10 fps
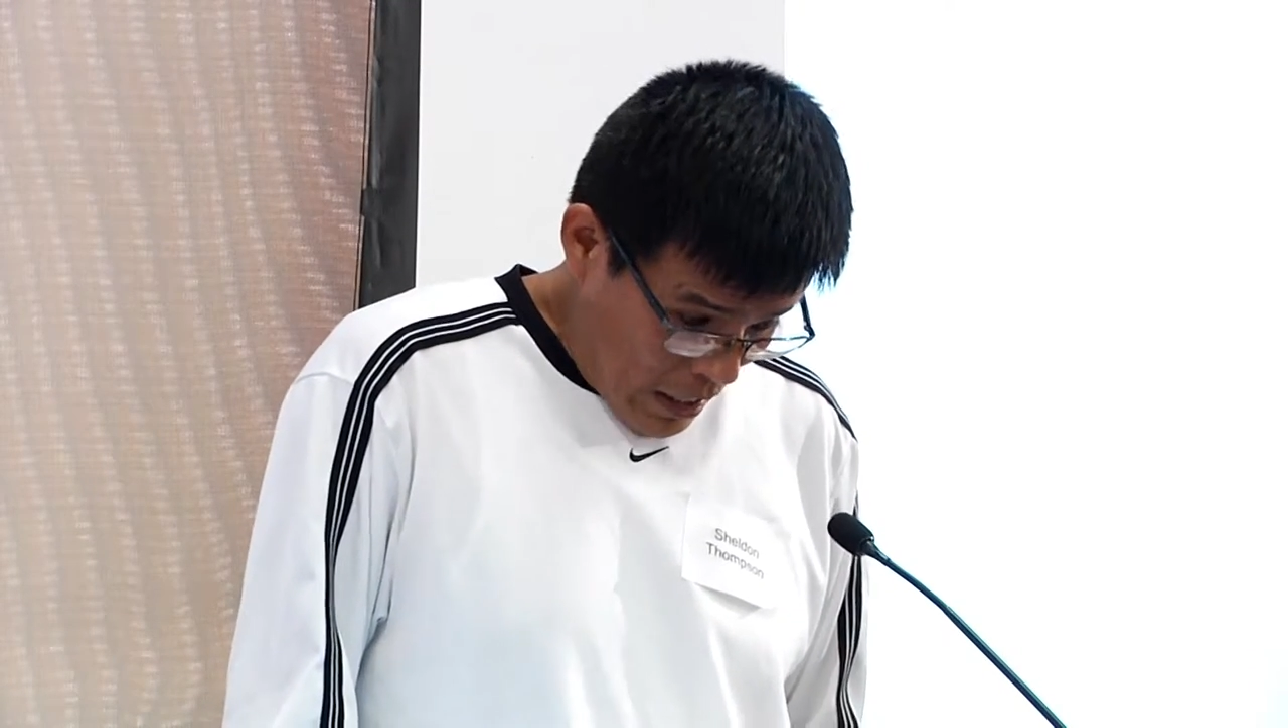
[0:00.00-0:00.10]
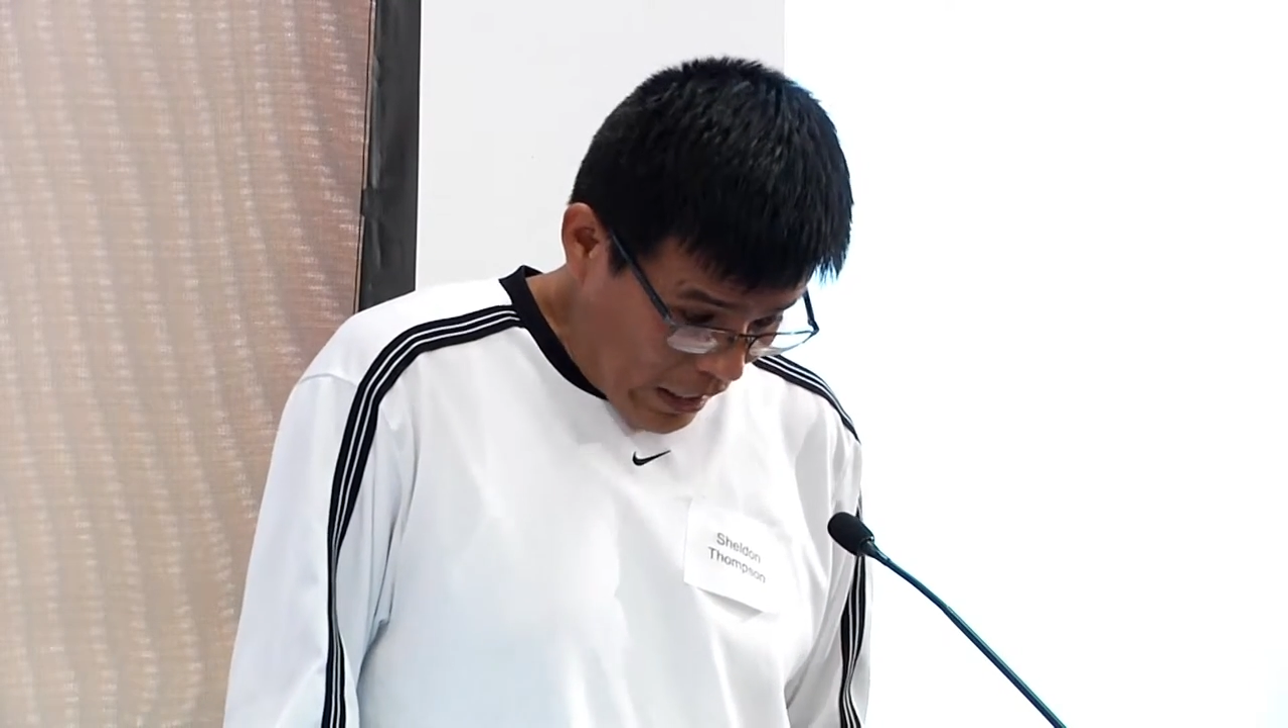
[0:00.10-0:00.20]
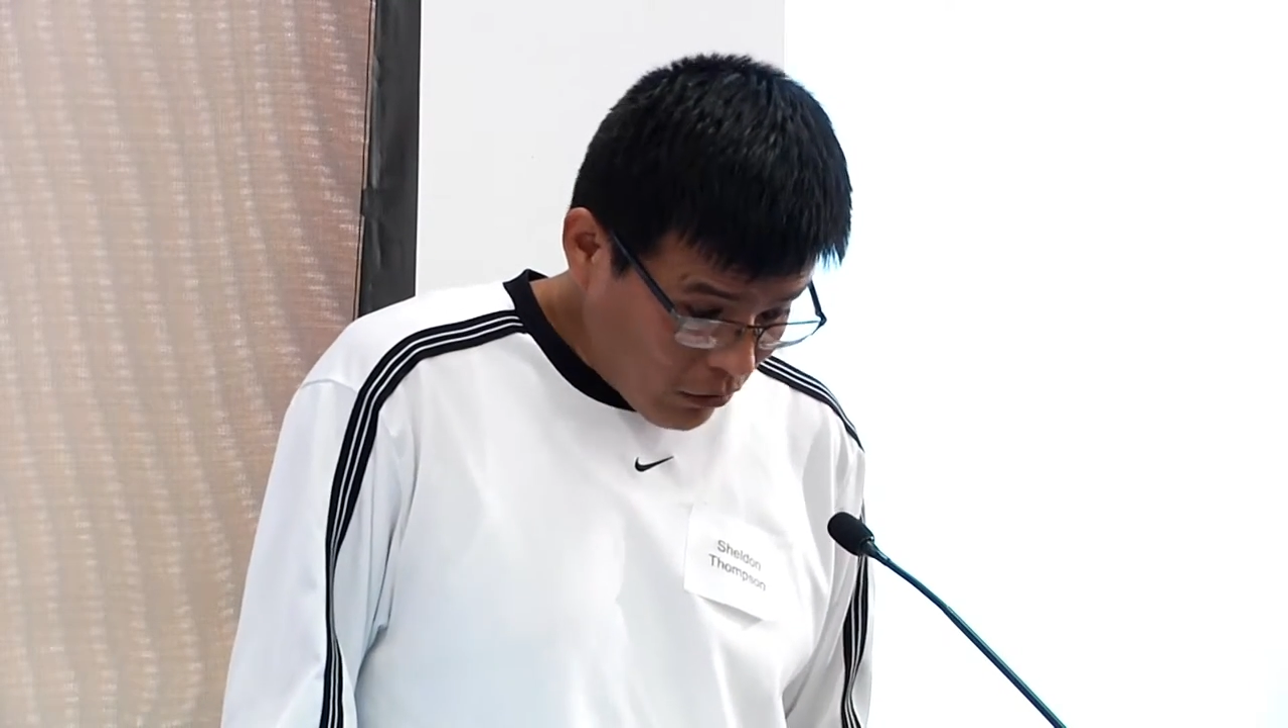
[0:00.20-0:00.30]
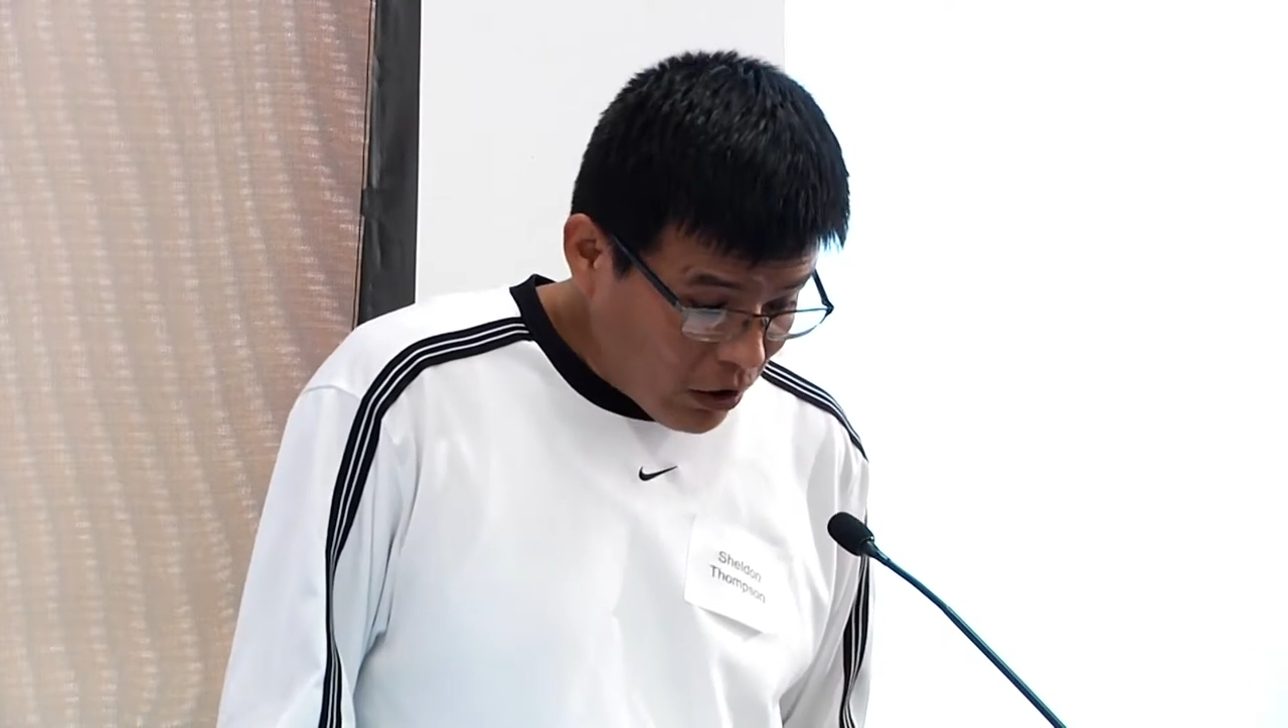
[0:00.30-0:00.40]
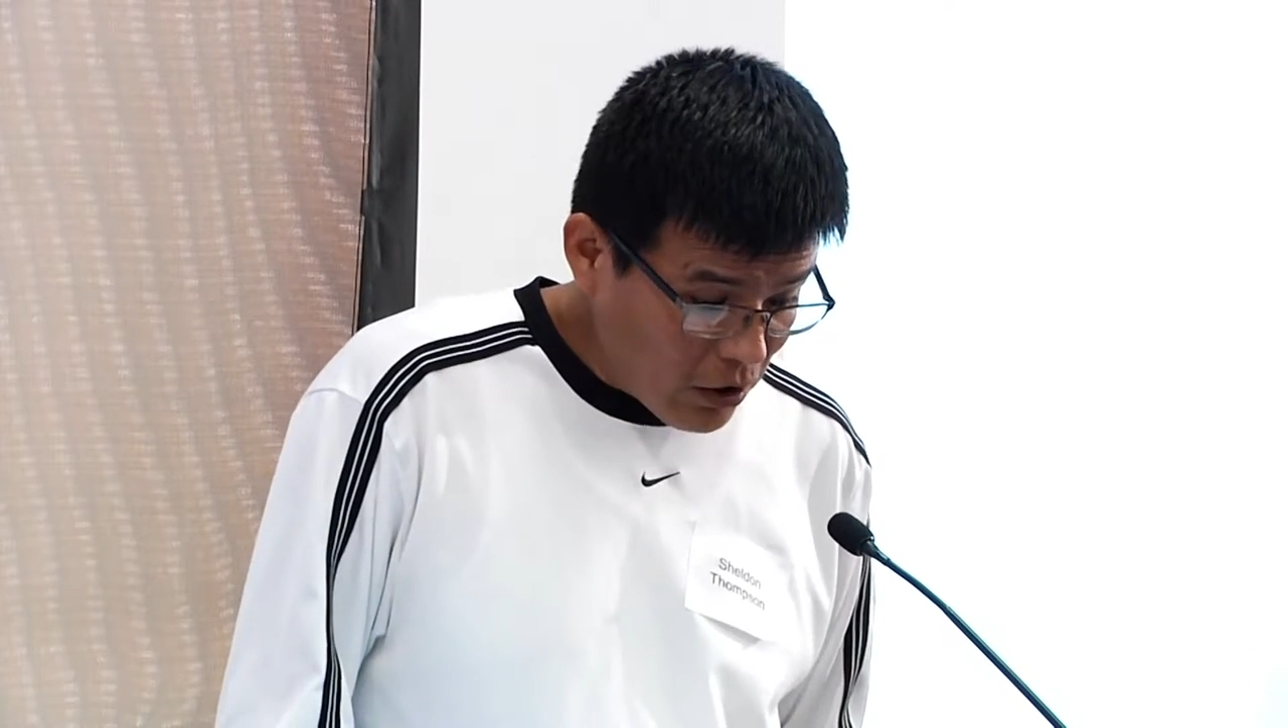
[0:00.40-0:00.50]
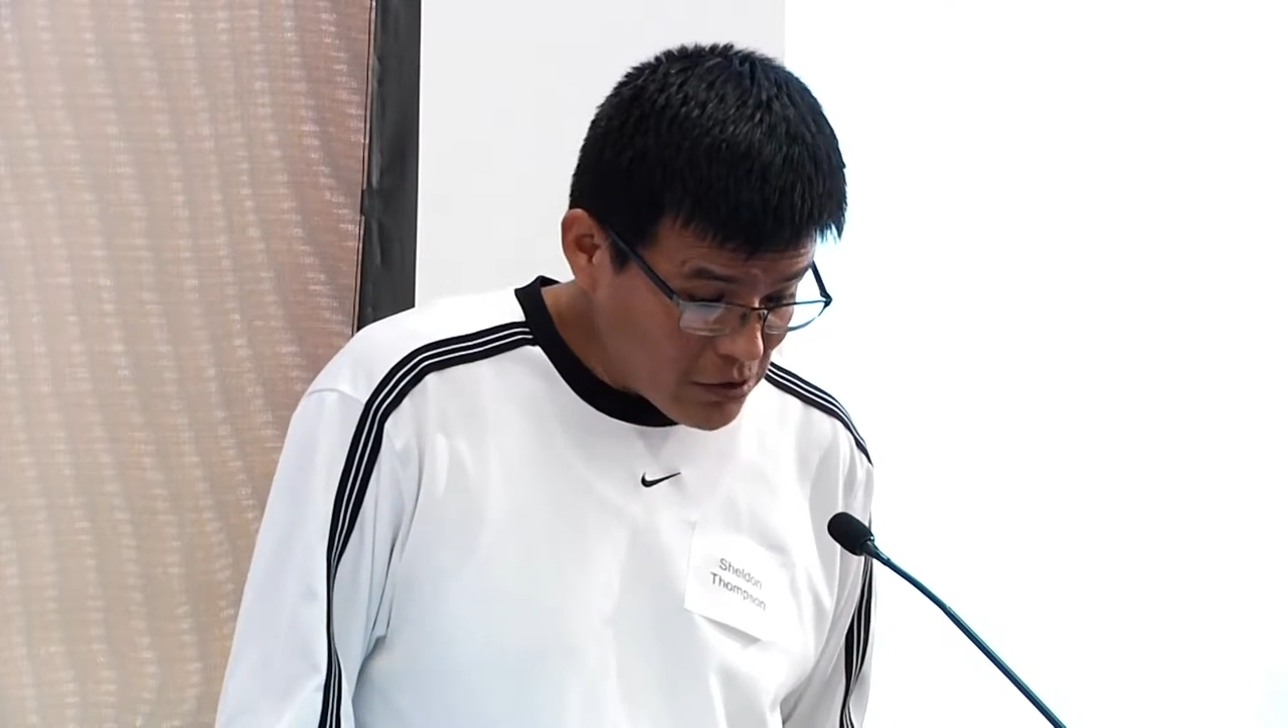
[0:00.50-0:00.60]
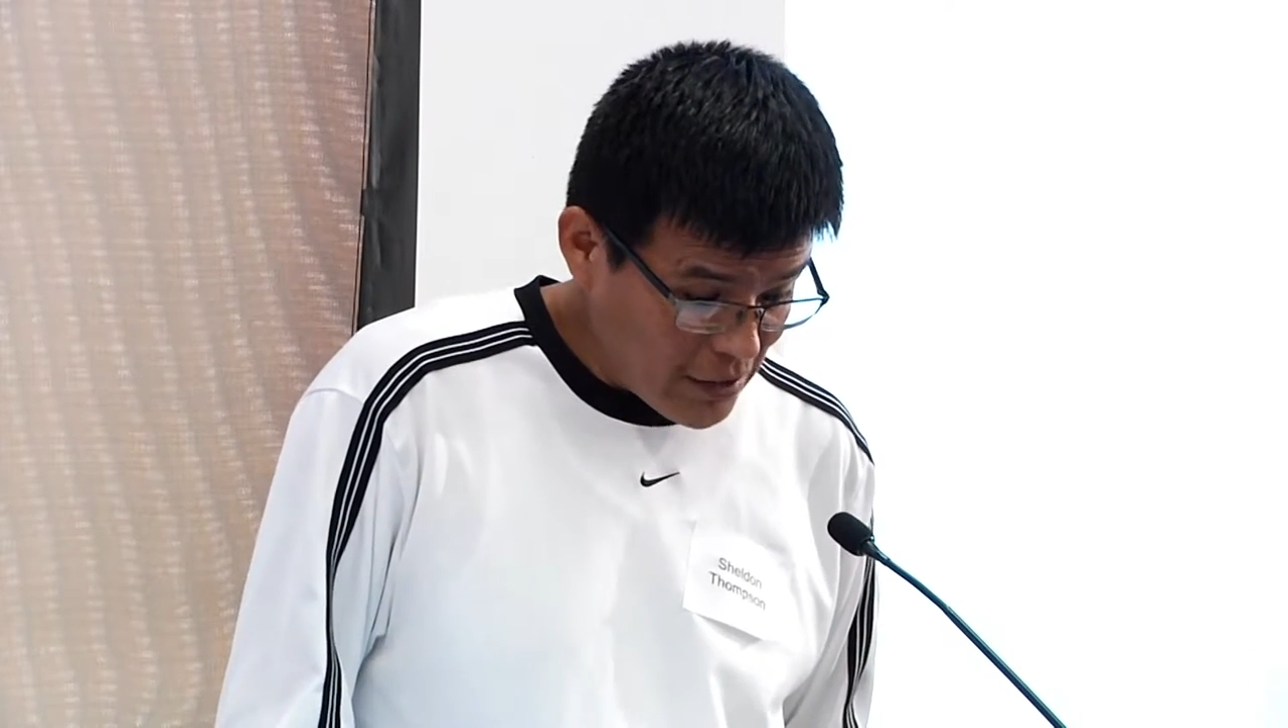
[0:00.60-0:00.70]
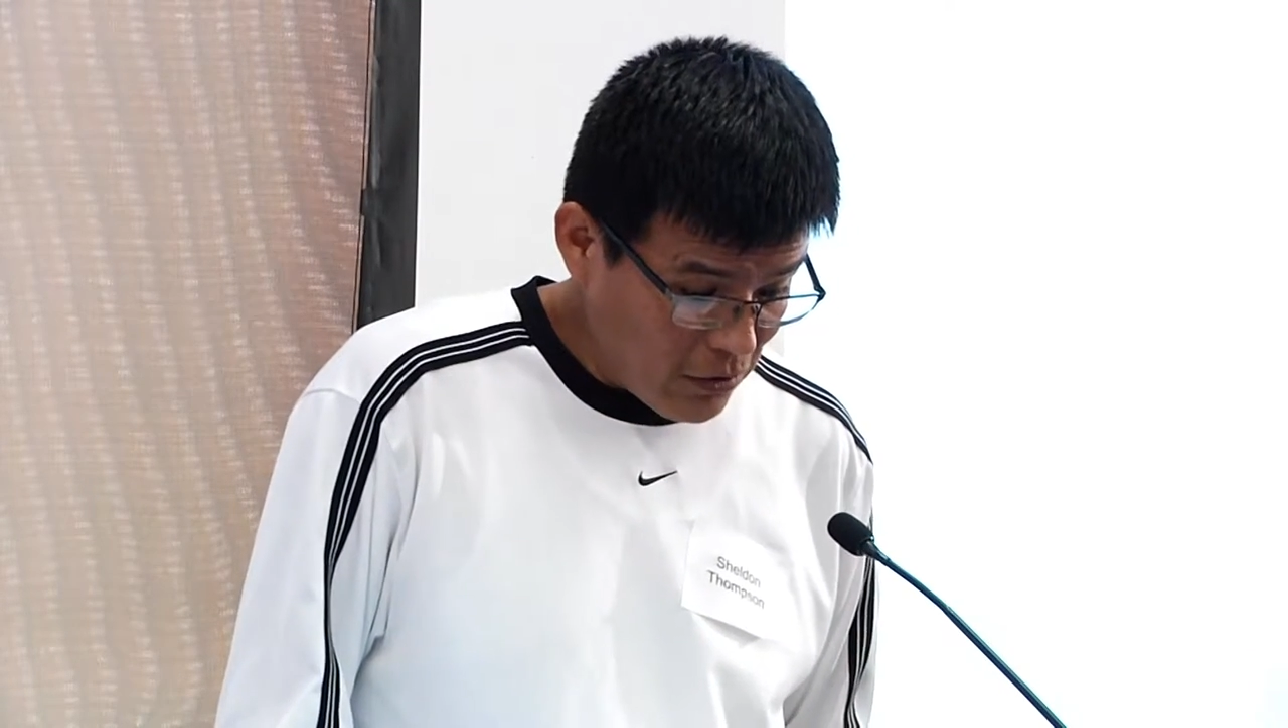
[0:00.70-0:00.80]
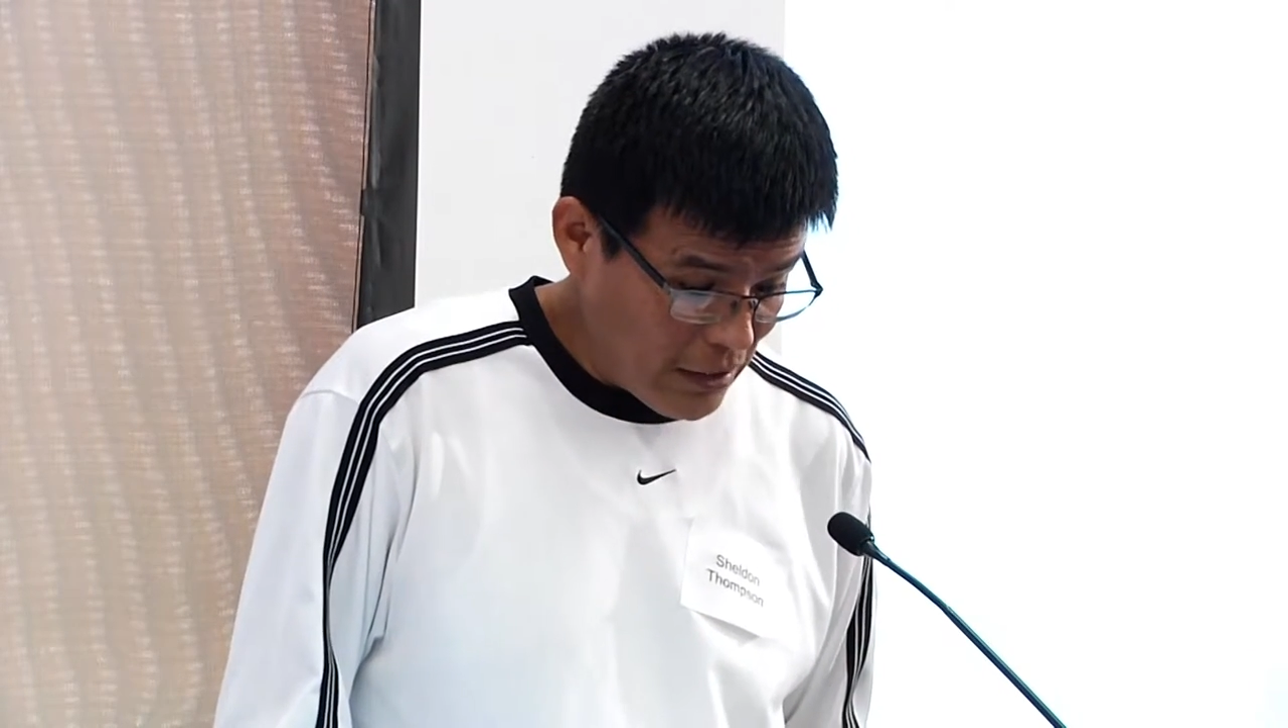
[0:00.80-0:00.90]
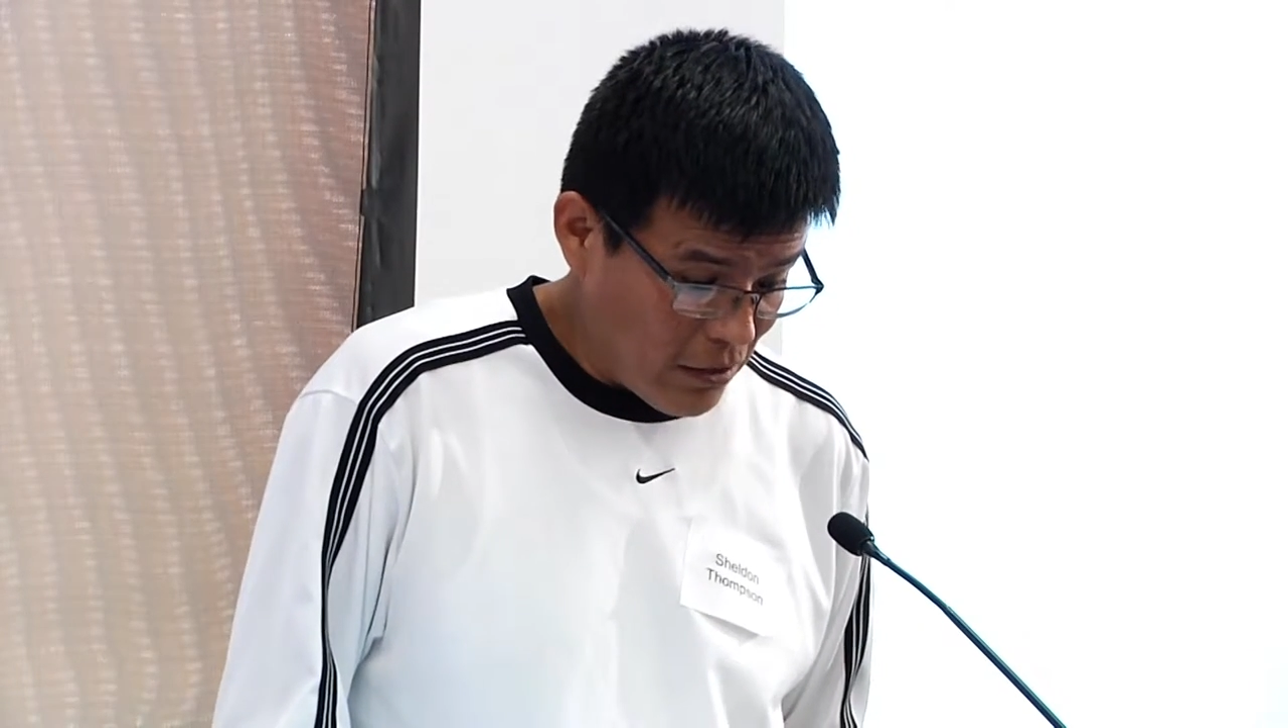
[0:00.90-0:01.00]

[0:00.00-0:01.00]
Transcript: Alcohol is legal